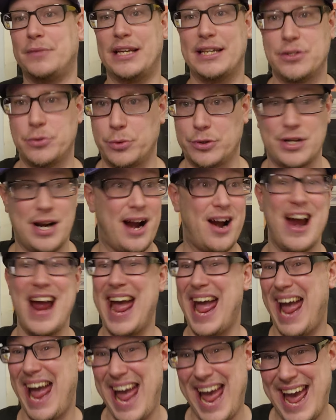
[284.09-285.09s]
He doesn't retire.
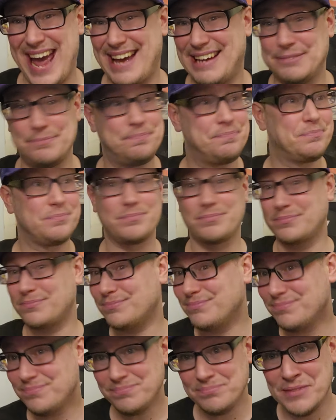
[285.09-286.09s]
And
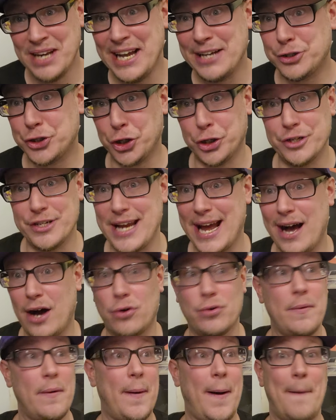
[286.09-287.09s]
he turned
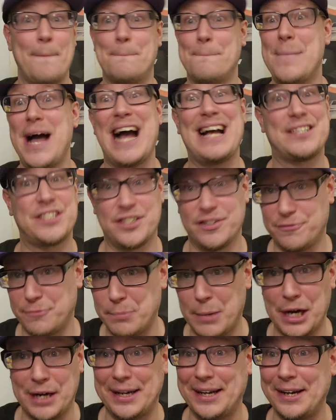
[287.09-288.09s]
down massive
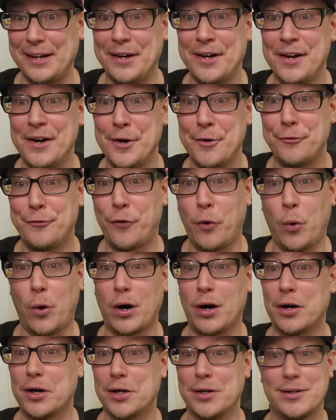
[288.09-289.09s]
money
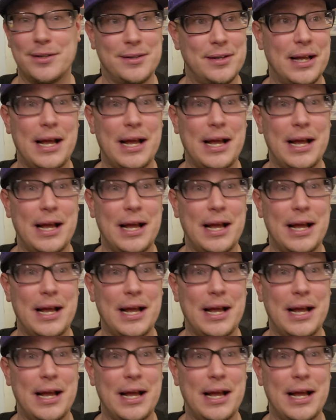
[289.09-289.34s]
for,